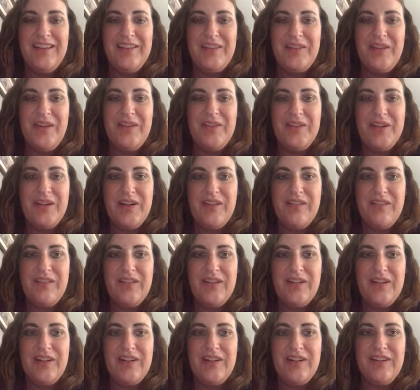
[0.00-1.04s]
so I went
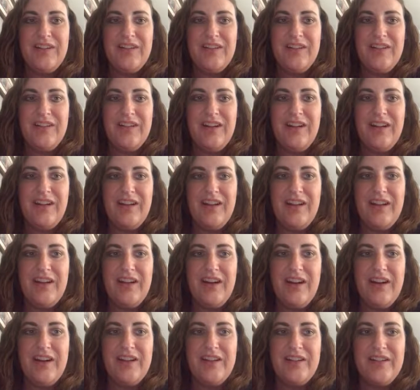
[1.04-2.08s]
over and I
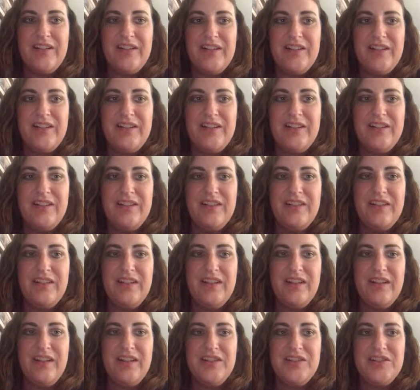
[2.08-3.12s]
got her,
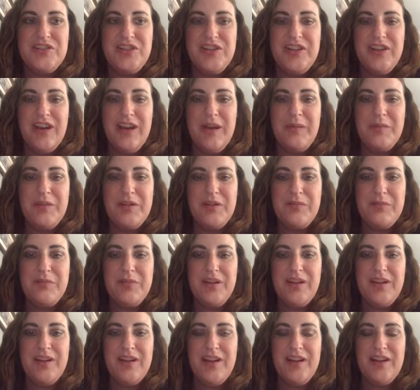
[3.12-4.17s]
and she helped him.
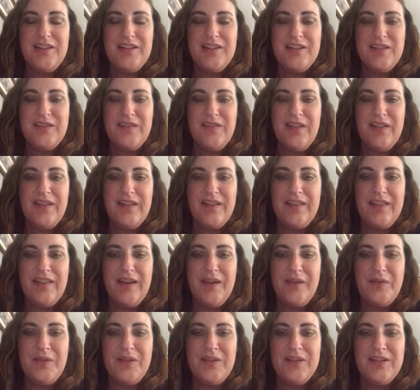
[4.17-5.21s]
But I just felt like
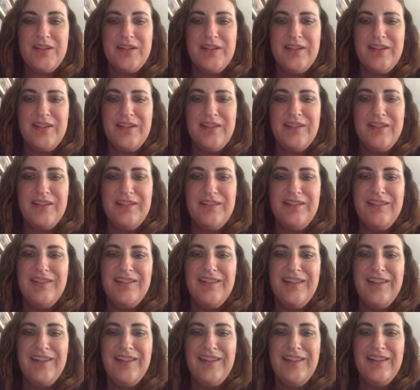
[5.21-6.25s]
that wasn't it.
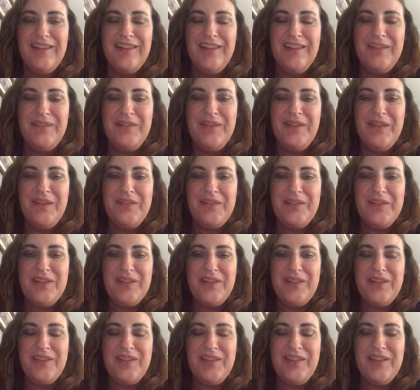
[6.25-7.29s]
I mean, that was
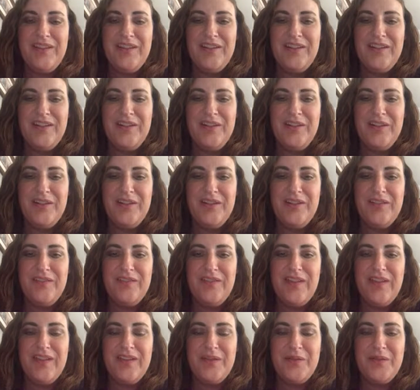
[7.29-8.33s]
a good thing to do, and
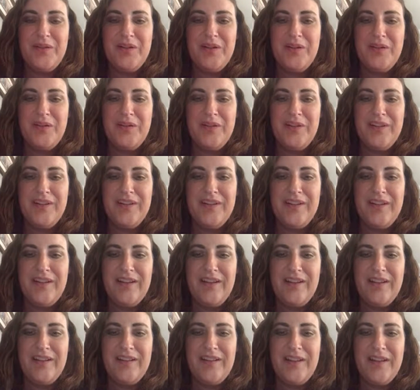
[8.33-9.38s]
if that's what it was, I
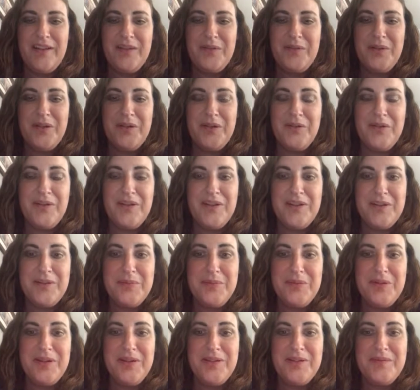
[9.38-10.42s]
guess that's what it was.
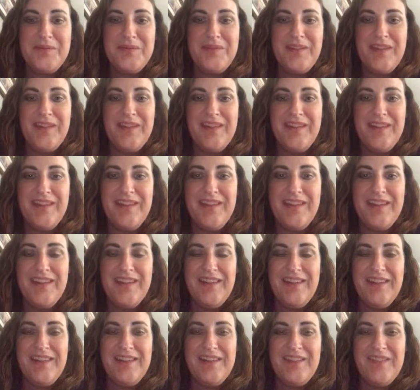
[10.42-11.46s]
But
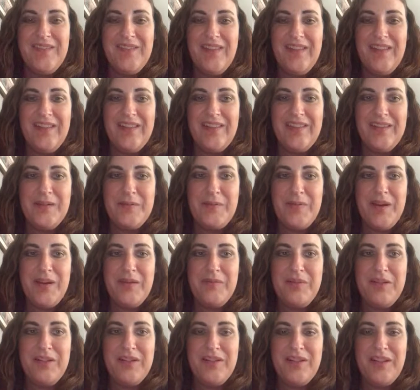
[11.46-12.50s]
I just felt like there
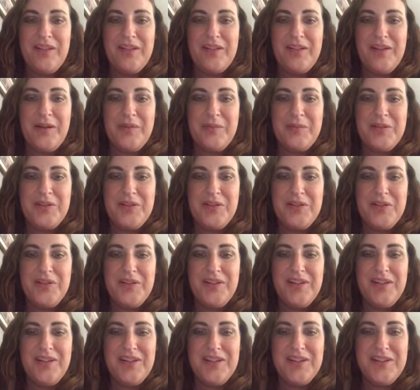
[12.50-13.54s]
might be another
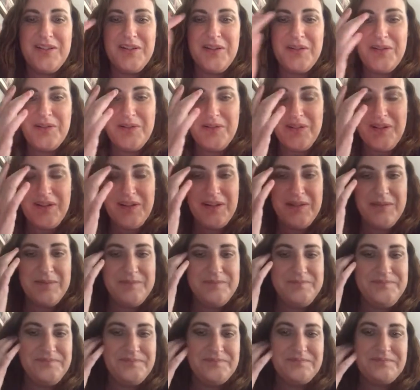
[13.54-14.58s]
opportunity, so
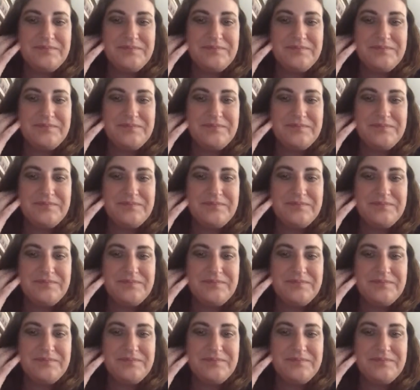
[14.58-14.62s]
I